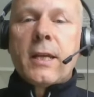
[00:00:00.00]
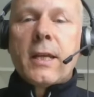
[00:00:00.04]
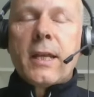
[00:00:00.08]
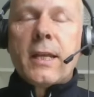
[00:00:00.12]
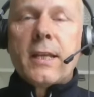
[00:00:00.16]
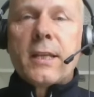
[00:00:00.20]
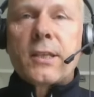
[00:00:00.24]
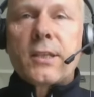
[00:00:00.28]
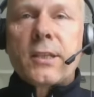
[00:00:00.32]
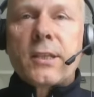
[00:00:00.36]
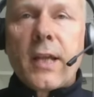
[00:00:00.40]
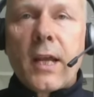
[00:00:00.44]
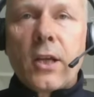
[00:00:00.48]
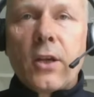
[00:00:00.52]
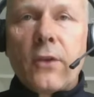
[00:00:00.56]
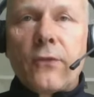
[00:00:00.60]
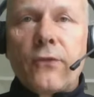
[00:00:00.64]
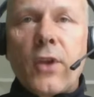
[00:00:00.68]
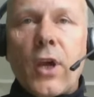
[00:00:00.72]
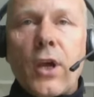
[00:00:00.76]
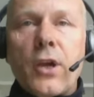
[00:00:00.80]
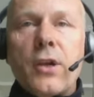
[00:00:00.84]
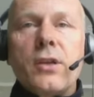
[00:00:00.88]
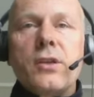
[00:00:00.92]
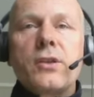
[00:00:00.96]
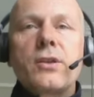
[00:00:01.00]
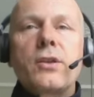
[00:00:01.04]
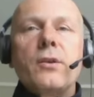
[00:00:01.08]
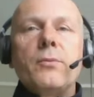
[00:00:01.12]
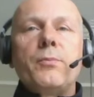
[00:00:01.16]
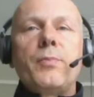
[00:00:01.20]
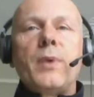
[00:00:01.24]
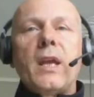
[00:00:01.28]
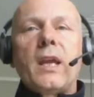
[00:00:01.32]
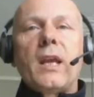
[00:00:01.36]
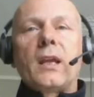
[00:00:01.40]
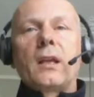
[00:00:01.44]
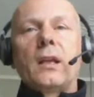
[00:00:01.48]
instead of those
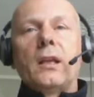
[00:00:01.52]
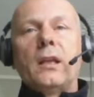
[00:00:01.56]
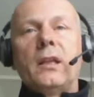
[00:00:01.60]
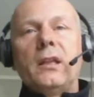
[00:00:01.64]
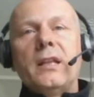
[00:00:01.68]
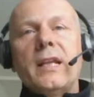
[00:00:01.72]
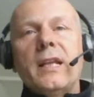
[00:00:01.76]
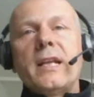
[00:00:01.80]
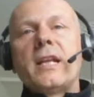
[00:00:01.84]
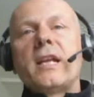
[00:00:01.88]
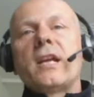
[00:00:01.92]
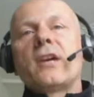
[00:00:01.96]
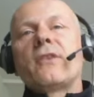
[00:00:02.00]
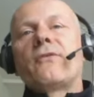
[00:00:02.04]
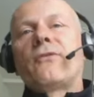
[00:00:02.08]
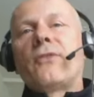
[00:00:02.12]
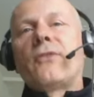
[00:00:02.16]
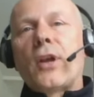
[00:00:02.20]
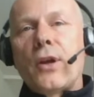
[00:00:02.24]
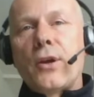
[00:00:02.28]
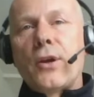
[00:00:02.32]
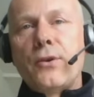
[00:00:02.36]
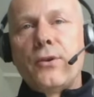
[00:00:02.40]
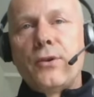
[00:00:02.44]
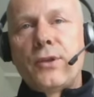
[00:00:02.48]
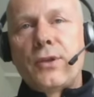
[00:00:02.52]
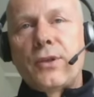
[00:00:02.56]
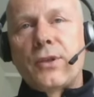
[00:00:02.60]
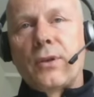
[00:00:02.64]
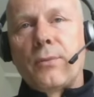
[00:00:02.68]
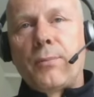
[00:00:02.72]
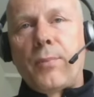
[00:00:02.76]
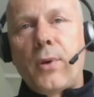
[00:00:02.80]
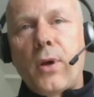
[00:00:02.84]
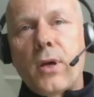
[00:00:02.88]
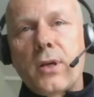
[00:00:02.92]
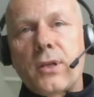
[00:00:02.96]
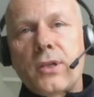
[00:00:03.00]
being linear flows
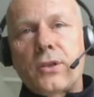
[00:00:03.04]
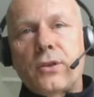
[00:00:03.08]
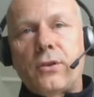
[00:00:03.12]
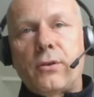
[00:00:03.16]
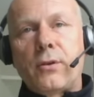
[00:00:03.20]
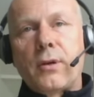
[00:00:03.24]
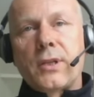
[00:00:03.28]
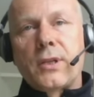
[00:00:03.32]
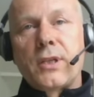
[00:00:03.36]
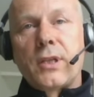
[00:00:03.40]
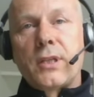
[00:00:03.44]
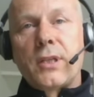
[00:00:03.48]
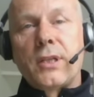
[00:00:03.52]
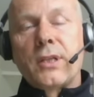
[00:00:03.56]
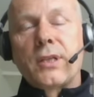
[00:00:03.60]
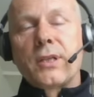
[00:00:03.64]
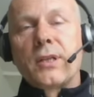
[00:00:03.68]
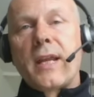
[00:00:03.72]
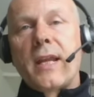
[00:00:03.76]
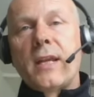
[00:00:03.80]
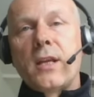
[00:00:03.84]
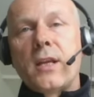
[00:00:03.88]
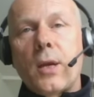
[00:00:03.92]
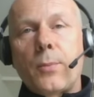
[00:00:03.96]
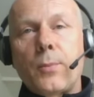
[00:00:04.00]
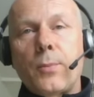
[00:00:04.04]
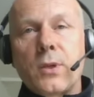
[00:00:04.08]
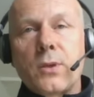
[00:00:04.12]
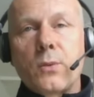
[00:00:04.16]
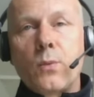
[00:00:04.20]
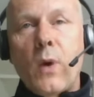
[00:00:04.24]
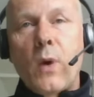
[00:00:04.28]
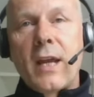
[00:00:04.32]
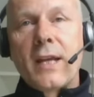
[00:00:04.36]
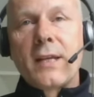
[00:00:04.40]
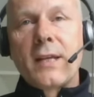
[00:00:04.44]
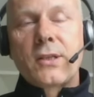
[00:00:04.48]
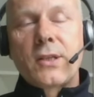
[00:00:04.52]
that pass through our cities and end up as
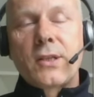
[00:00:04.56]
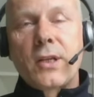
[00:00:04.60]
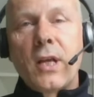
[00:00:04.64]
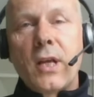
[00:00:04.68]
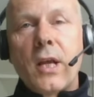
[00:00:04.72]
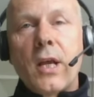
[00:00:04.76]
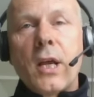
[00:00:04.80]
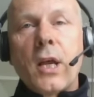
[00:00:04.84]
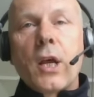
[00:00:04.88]
waste,